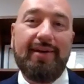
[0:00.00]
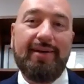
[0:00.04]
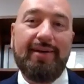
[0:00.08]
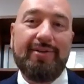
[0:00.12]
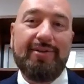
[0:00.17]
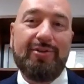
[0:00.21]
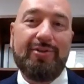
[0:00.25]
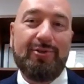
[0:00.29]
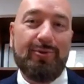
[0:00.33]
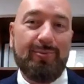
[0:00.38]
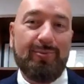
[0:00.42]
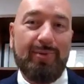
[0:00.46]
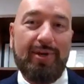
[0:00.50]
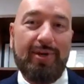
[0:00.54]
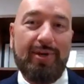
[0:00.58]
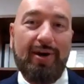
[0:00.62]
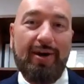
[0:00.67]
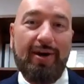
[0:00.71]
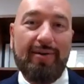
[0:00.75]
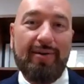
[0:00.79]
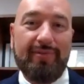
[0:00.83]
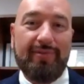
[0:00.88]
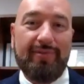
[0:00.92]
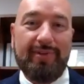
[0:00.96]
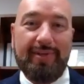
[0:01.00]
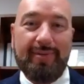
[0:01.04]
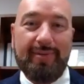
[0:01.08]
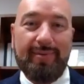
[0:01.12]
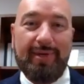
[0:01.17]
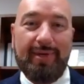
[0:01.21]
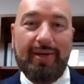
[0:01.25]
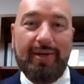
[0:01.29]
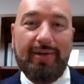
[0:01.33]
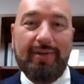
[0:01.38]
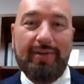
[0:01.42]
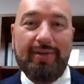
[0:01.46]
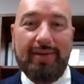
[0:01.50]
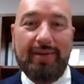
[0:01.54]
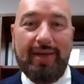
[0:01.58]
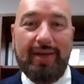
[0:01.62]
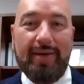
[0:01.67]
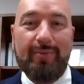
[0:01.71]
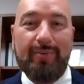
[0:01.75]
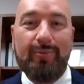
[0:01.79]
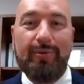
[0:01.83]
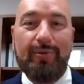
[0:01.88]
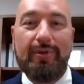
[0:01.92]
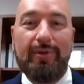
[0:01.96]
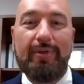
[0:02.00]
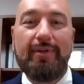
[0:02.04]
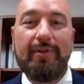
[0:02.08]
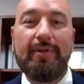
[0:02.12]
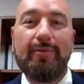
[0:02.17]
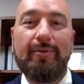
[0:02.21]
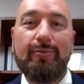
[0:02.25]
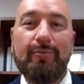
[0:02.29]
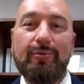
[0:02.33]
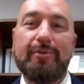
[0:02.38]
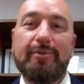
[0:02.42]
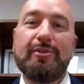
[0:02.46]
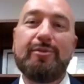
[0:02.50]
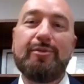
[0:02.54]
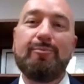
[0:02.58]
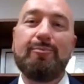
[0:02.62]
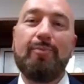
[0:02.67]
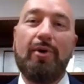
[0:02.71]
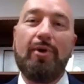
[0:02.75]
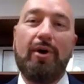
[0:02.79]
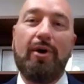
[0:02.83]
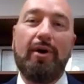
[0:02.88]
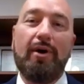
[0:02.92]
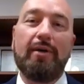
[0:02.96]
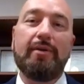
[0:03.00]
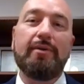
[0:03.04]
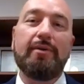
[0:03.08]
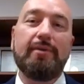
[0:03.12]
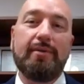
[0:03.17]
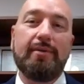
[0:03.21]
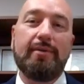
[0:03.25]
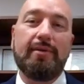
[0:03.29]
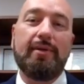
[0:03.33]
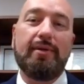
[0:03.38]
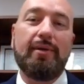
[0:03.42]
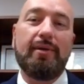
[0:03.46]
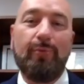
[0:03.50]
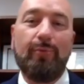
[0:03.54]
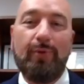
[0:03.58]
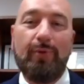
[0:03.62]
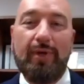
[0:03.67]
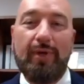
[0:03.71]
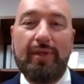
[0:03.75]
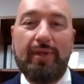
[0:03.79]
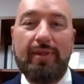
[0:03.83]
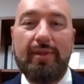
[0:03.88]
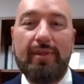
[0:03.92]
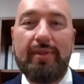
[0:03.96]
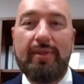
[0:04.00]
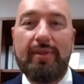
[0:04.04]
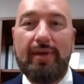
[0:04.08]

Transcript: shoot me off an email and we'll respond with